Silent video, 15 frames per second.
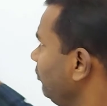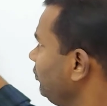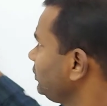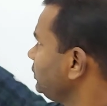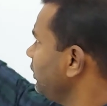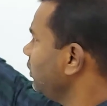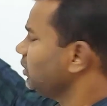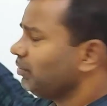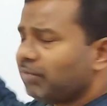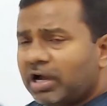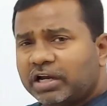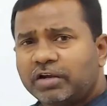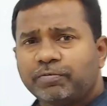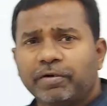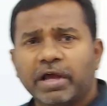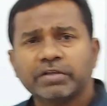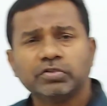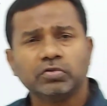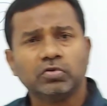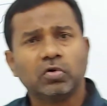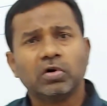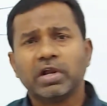Obviously, on the market price,
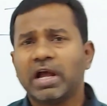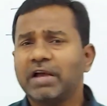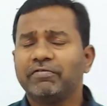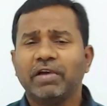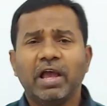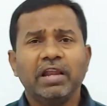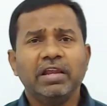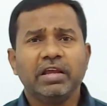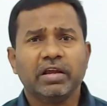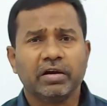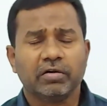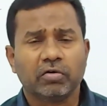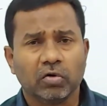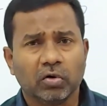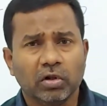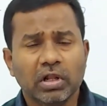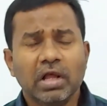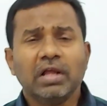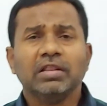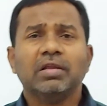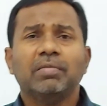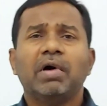you don't have any control.
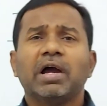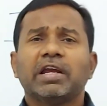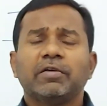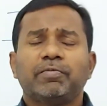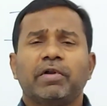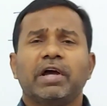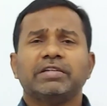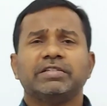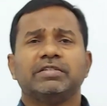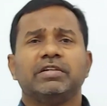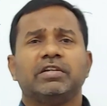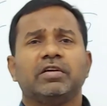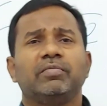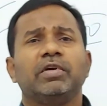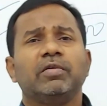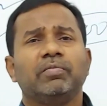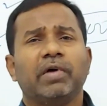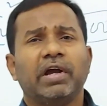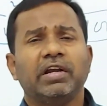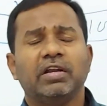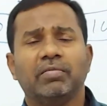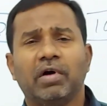The market price is determined
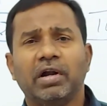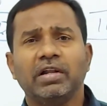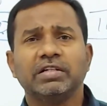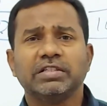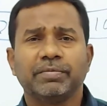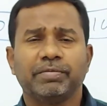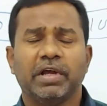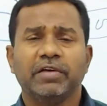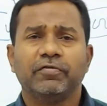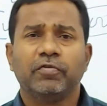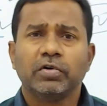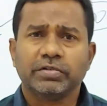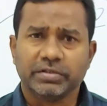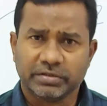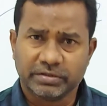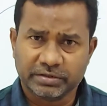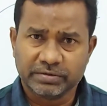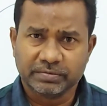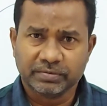by demand and supply forces.